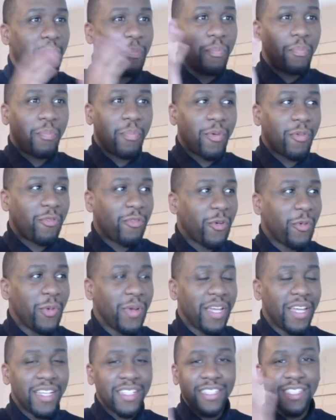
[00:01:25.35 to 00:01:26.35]
Before we
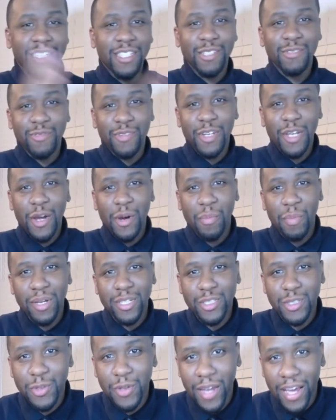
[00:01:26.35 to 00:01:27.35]
get into this video, make
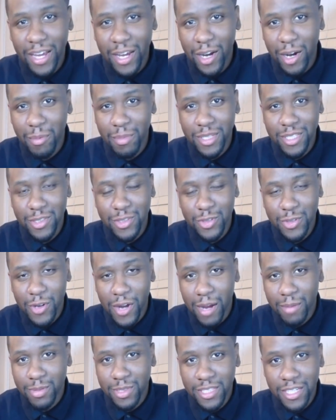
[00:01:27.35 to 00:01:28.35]
sure you like, comment,
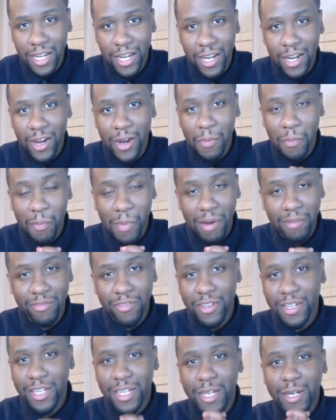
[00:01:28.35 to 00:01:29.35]
subscribe, share my
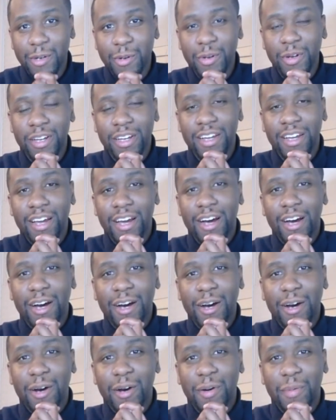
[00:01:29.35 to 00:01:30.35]
video.
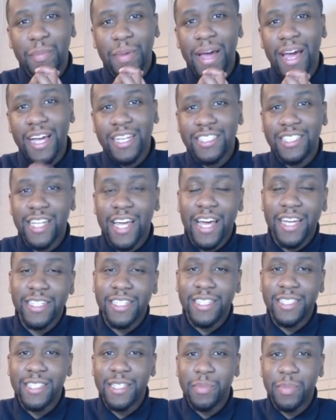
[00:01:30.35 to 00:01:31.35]
Hashtag
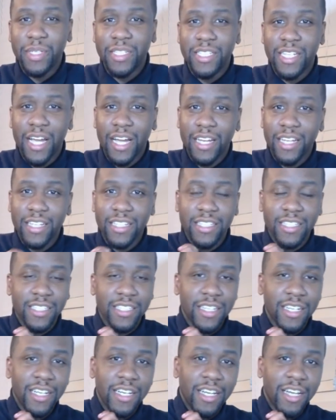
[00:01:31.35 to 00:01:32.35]
DTB Challenge.
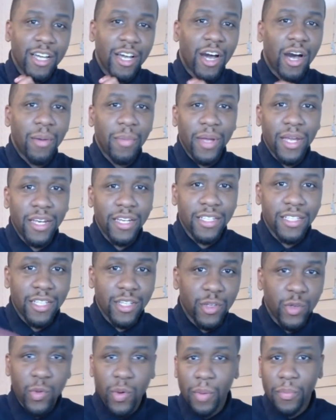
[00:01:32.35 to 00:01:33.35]
Comment
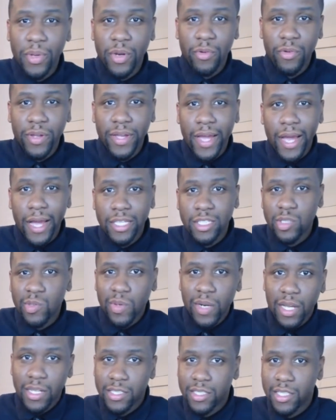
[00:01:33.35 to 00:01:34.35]
anything you want me to react to
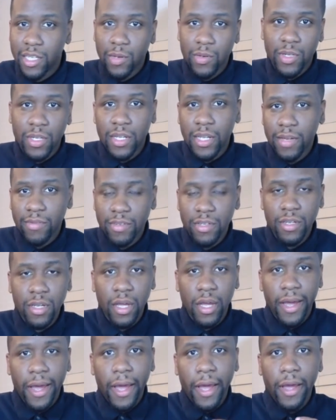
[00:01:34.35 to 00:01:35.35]
and I shall deliver.
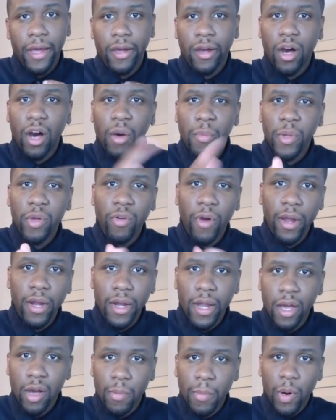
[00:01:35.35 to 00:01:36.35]
Hey, call me right
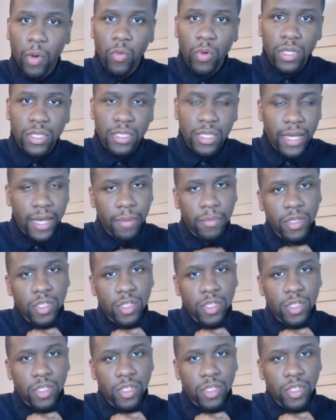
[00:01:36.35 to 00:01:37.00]
now on my WhatsApp.